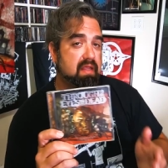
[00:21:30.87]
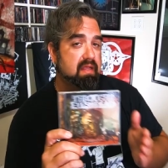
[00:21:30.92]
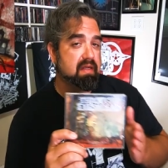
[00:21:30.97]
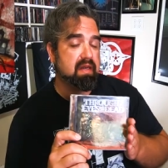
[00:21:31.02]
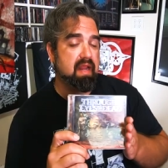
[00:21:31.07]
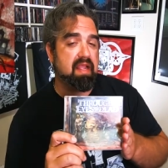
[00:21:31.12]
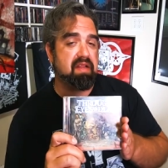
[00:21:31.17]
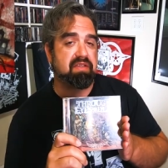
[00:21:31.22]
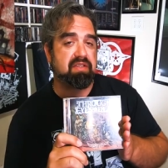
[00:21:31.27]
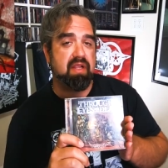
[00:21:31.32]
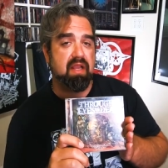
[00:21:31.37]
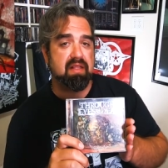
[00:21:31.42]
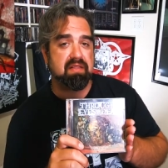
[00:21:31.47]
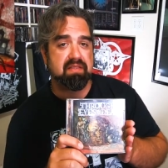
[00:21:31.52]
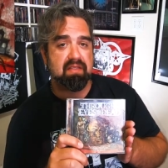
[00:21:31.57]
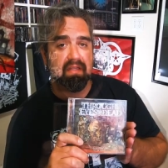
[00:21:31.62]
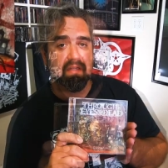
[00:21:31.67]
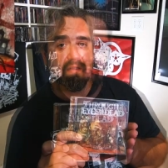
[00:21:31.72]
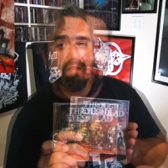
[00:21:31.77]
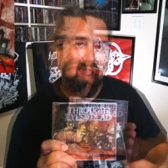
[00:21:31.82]
Nate
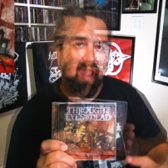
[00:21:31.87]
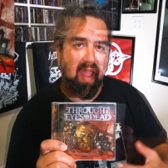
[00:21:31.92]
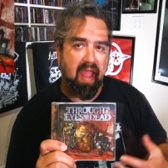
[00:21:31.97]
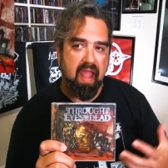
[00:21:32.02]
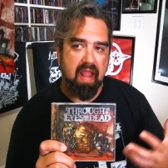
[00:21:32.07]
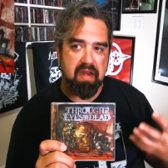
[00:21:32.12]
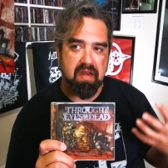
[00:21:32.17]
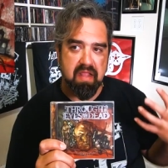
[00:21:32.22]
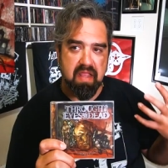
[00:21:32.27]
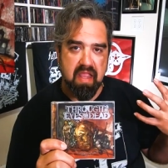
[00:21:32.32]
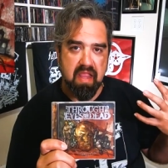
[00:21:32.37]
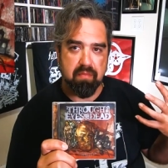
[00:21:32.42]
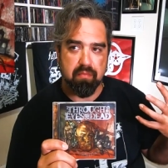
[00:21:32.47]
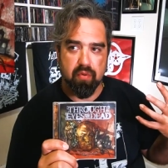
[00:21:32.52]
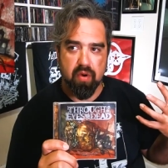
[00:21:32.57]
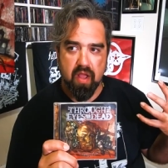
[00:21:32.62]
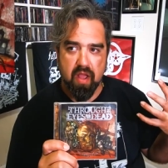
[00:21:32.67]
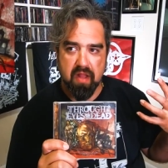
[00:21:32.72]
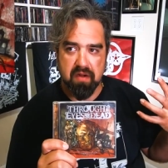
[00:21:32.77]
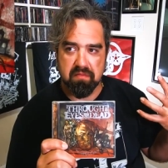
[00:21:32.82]
Johnson, and he
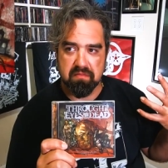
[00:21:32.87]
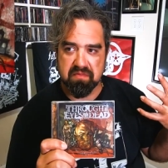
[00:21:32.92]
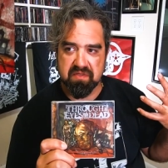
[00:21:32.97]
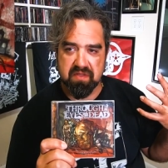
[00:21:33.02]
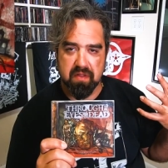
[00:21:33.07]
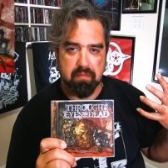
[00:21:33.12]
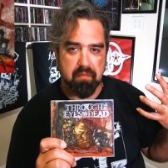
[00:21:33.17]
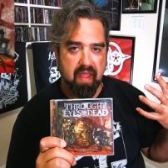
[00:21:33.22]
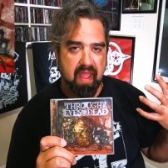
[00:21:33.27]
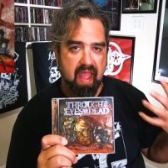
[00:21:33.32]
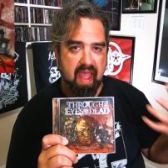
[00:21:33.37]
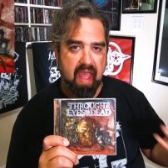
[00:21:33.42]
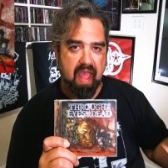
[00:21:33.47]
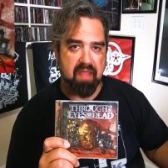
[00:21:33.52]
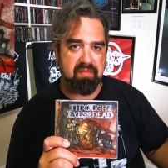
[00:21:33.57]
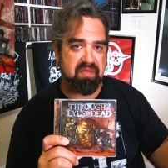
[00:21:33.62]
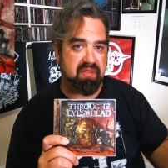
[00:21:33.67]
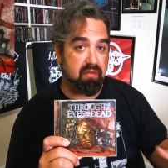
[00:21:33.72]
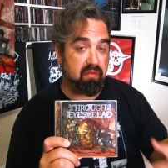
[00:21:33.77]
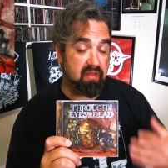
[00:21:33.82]
brought some
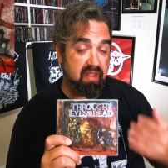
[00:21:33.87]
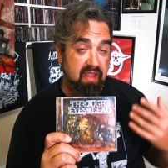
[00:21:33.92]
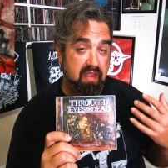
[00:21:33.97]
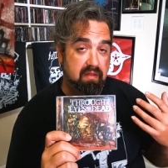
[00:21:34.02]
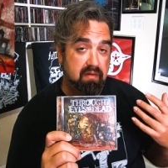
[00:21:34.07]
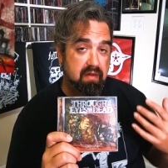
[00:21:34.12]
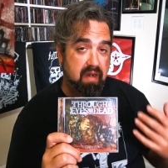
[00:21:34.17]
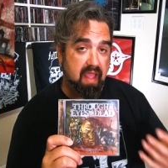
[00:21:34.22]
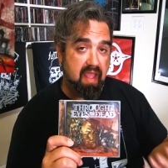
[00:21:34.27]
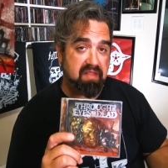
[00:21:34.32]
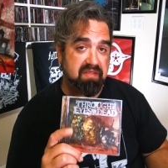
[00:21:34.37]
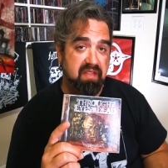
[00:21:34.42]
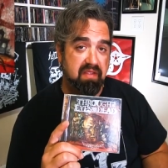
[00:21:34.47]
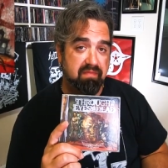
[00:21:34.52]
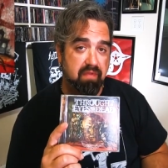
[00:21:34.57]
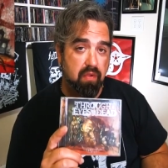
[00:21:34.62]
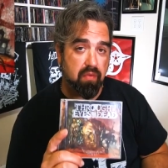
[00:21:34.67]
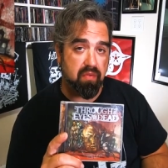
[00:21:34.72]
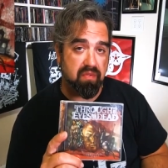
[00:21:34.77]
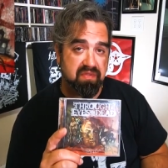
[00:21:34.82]
absolutely nasty
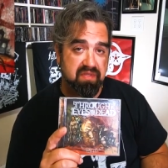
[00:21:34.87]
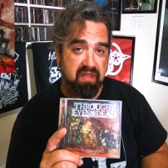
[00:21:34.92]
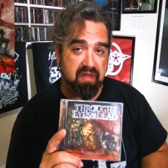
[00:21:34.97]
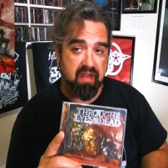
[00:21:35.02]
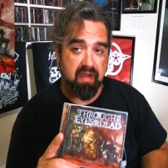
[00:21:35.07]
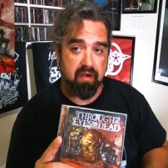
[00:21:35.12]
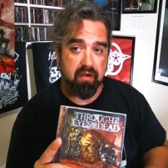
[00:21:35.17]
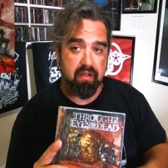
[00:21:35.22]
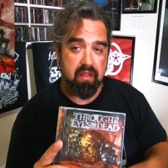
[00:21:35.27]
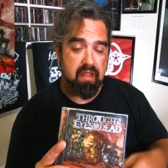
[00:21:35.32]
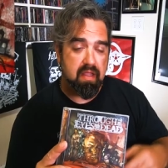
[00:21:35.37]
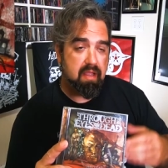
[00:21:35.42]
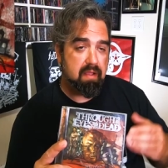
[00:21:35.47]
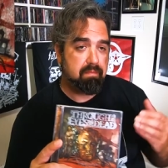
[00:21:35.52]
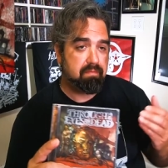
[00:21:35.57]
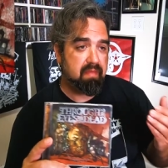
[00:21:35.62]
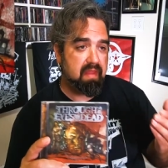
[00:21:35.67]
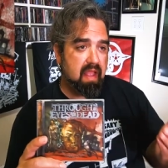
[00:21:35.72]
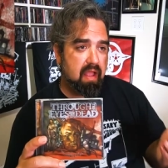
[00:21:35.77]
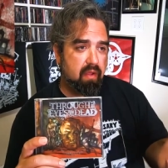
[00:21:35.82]
vocals in here.
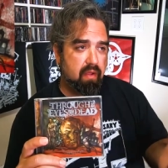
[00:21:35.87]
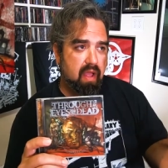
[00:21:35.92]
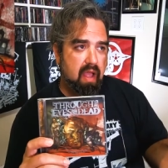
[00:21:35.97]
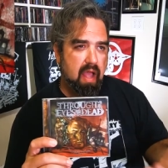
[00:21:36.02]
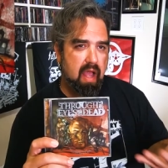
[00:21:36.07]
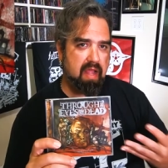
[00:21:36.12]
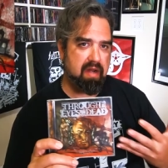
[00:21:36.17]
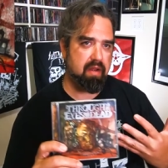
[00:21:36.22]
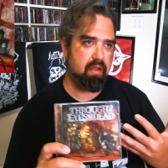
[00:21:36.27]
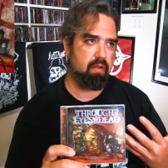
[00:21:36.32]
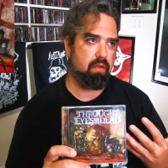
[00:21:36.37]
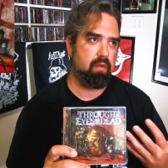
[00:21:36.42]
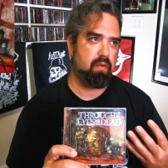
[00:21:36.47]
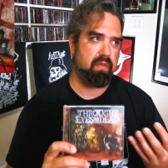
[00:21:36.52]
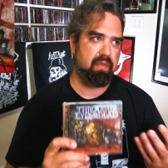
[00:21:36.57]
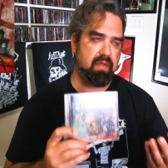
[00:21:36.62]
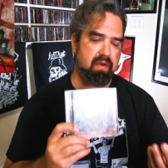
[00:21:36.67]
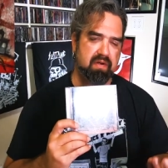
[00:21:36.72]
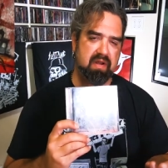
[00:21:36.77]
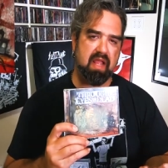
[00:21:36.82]
Now, I know
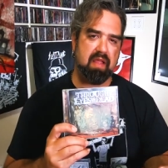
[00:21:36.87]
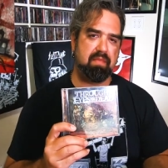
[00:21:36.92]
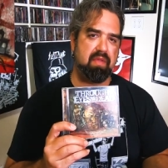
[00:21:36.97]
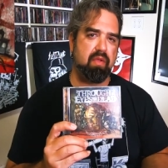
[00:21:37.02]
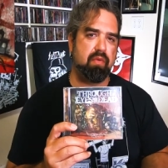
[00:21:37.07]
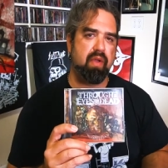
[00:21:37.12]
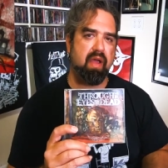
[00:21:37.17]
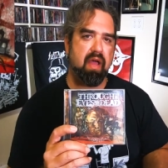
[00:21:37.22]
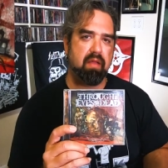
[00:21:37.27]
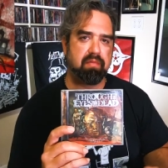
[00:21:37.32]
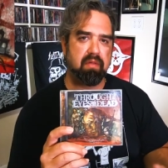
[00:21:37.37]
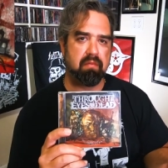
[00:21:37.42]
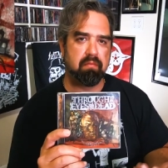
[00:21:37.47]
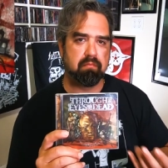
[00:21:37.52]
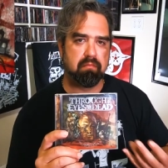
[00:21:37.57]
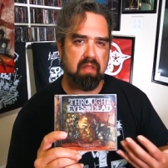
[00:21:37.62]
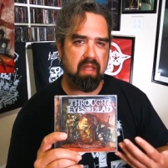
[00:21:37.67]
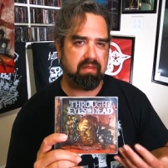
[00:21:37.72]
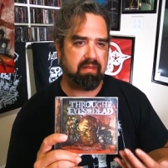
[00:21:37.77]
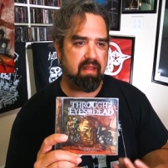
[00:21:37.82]
their debut
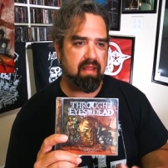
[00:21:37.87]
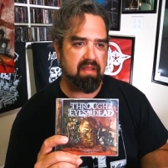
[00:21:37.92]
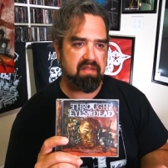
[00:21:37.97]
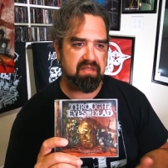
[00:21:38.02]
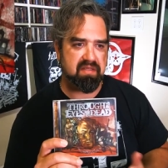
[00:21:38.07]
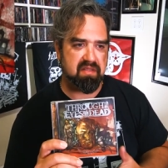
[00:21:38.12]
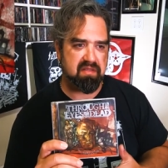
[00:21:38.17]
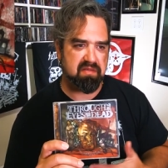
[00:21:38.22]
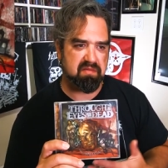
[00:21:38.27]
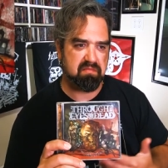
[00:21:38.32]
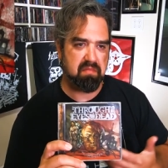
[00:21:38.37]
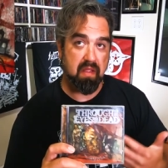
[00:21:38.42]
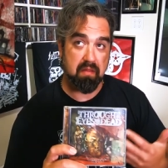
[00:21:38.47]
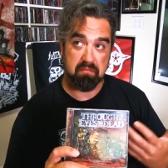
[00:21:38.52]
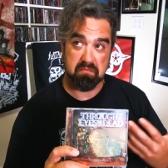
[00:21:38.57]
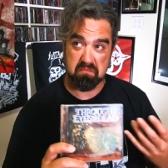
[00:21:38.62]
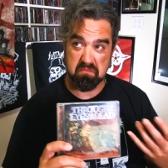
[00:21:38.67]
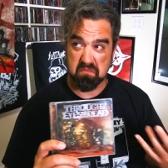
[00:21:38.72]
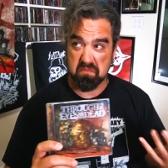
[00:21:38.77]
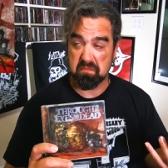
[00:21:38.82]
album, Bloodlust, is
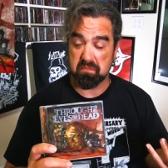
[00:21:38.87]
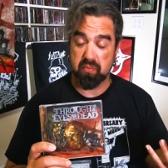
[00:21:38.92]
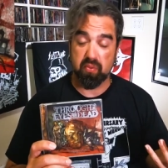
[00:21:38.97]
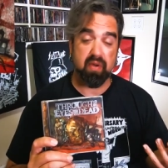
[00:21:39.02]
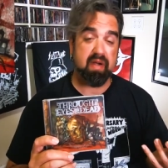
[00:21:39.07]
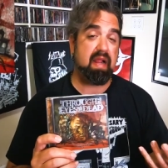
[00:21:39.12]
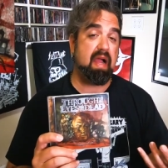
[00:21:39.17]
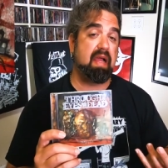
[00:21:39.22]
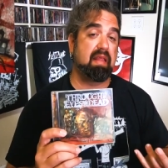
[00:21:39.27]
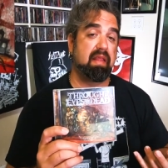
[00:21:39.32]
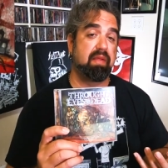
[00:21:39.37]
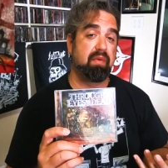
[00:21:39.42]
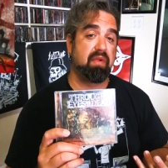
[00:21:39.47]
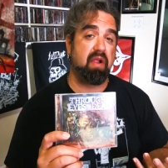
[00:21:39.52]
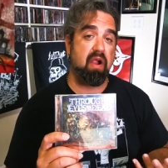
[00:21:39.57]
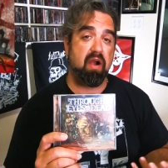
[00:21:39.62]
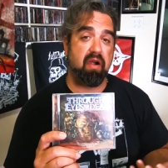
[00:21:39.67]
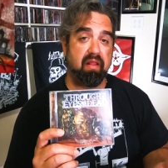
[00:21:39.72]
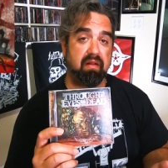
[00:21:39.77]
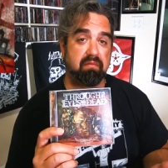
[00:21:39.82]
pretty highly
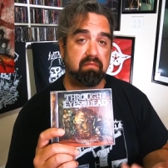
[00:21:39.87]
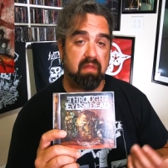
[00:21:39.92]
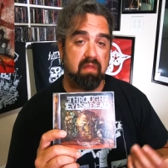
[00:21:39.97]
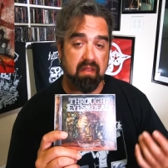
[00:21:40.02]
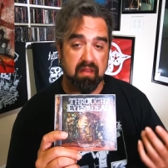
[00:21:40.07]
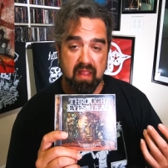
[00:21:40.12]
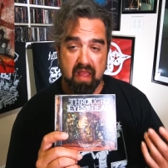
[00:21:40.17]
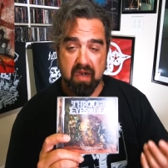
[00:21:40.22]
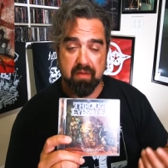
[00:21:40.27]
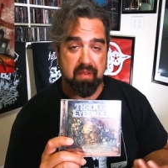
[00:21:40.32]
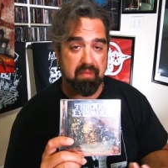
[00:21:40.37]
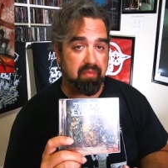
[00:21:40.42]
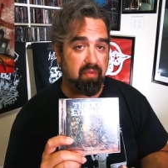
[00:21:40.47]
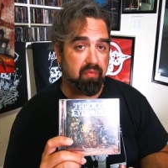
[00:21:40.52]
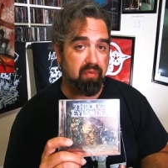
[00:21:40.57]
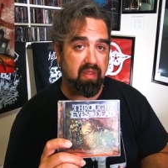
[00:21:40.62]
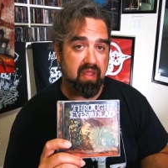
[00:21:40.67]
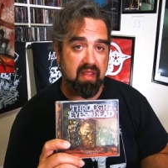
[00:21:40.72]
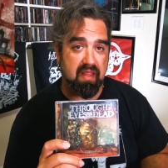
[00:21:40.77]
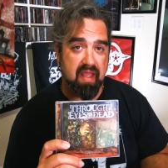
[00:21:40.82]
regarded. A lot of people
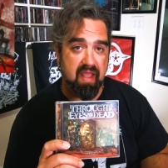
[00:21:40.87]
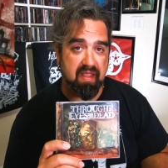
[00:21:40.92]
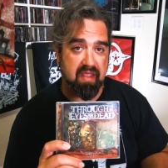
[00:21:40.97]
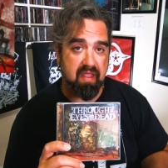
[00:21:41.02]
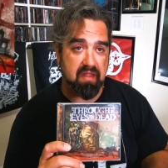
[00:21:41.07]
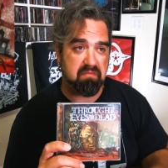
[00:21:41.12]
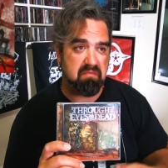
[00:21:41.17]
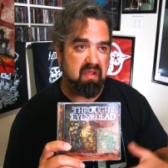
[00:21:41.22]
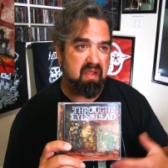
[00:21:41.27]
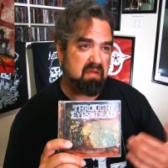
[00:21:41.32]
really like it.